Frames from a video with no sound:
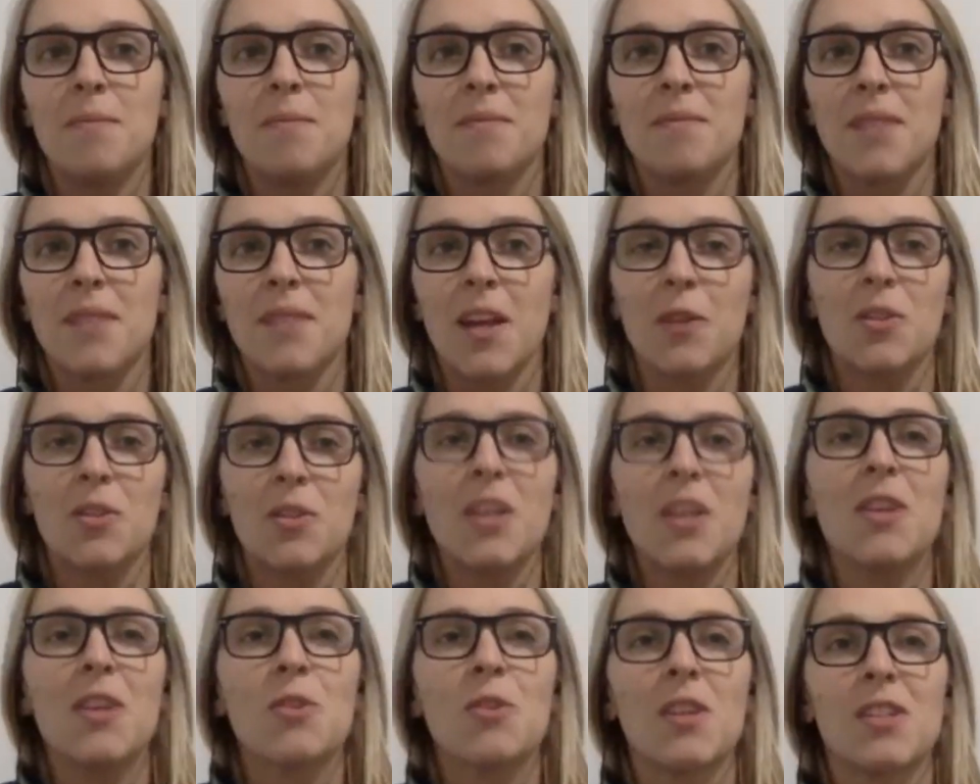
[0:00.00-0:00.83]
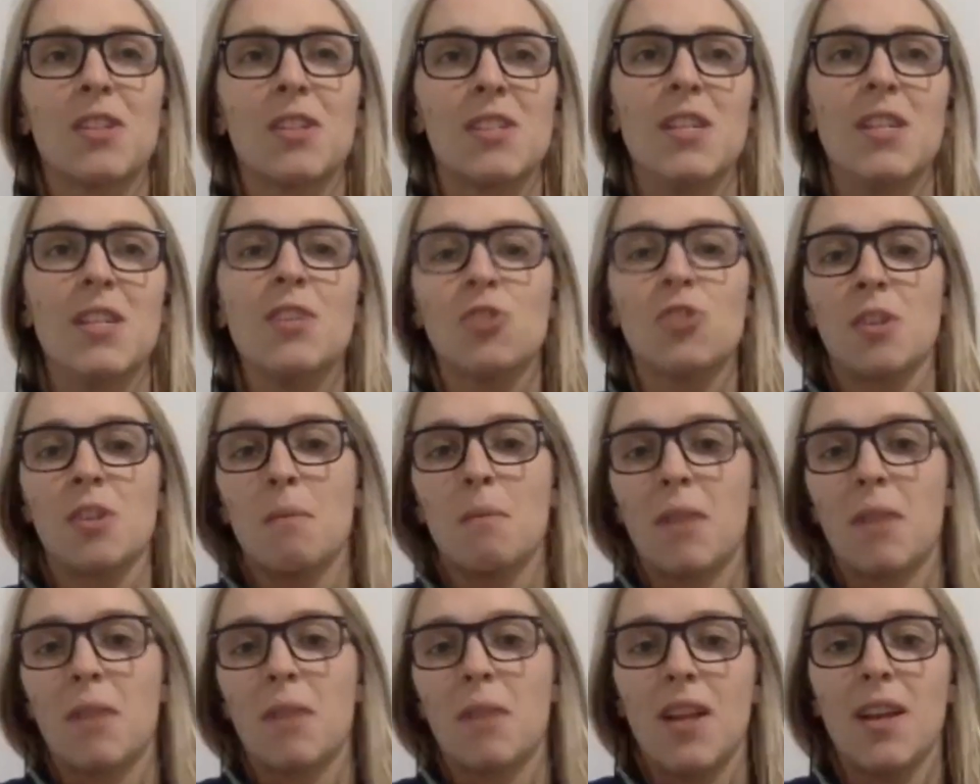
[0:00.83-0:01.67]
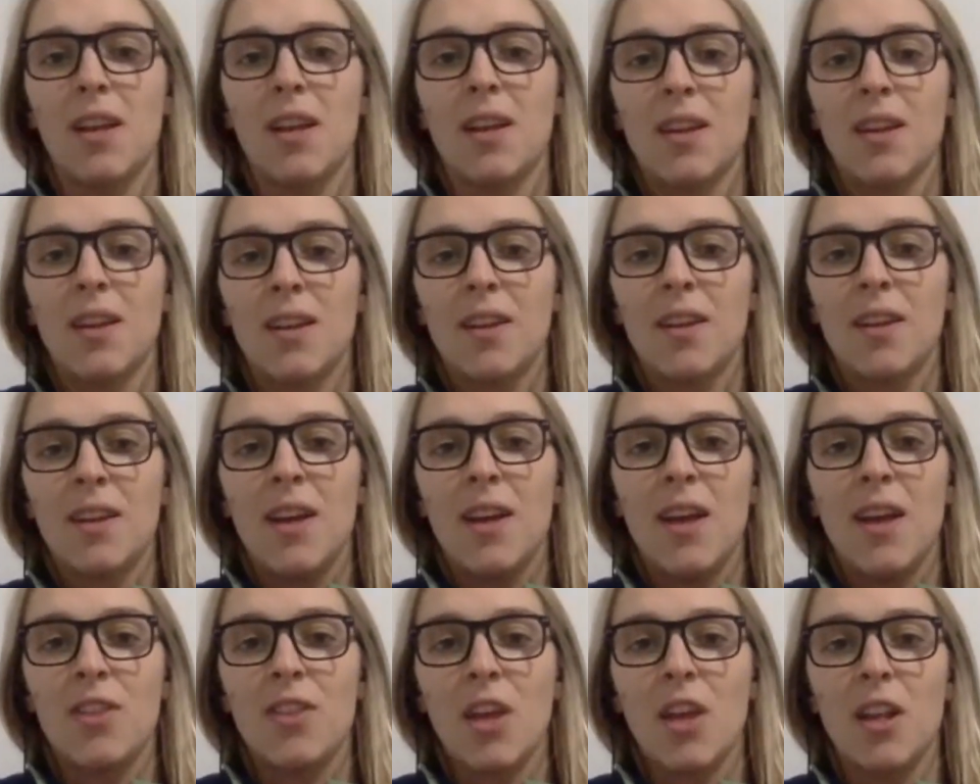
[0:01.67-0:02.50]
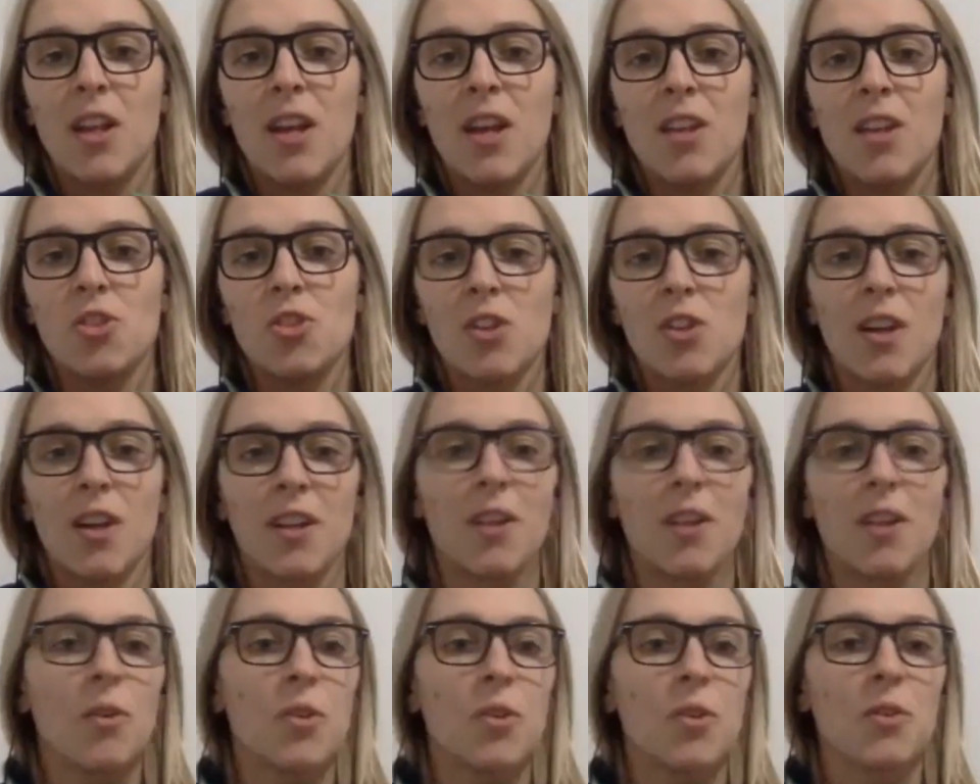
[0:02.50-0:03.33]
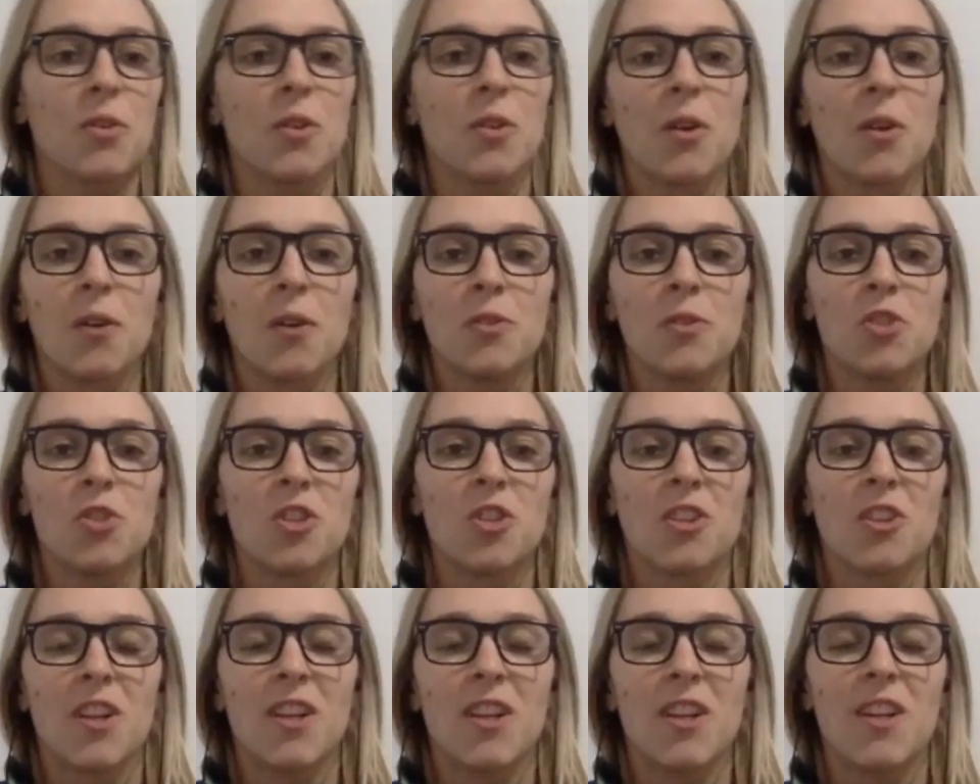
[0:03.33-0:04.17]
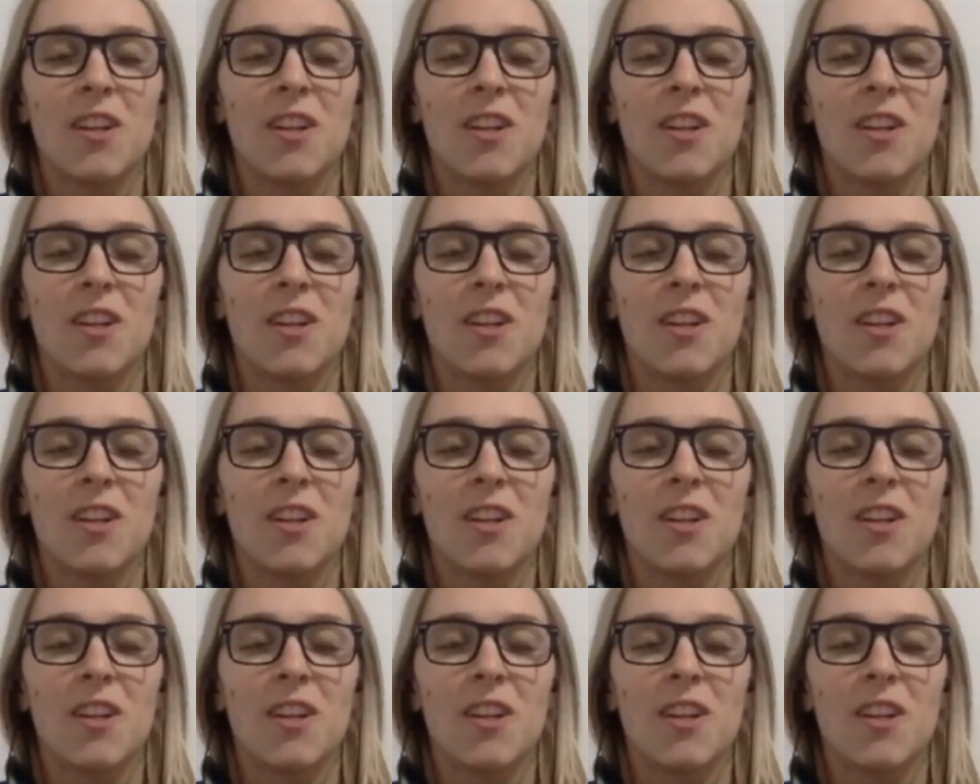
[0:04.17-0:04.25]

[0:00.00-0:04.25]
I don't think you can teach somebody at that age. You got to go through your own journey.